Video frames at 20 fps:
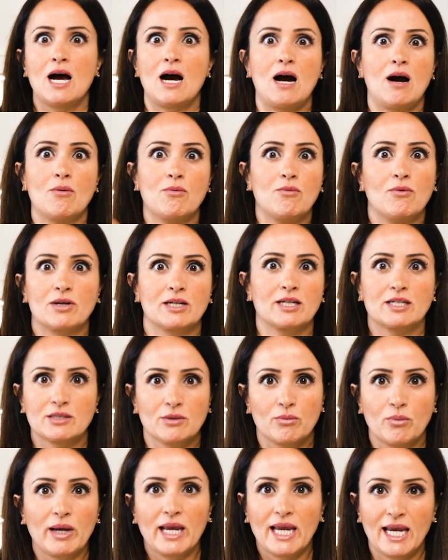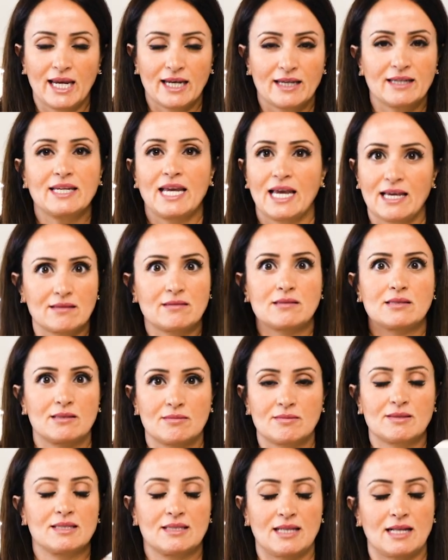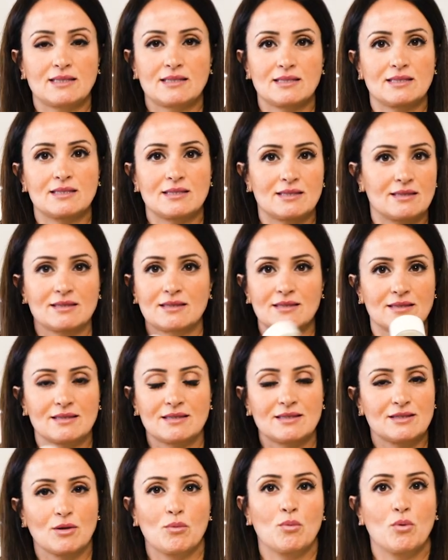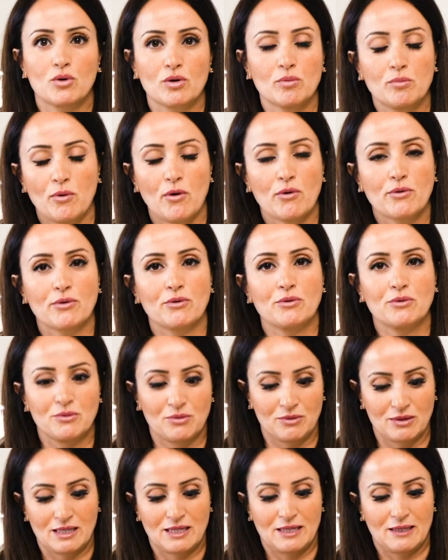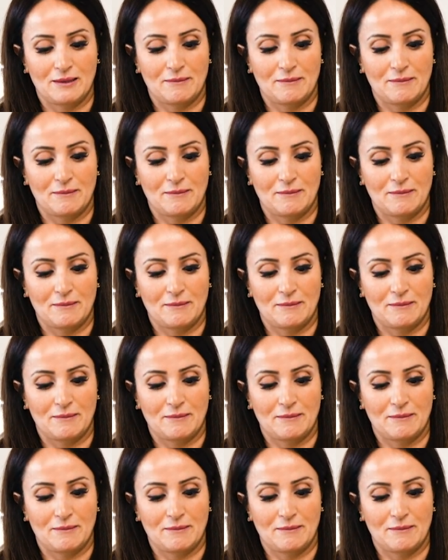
I wanted to win. Yes, that's the water bottle,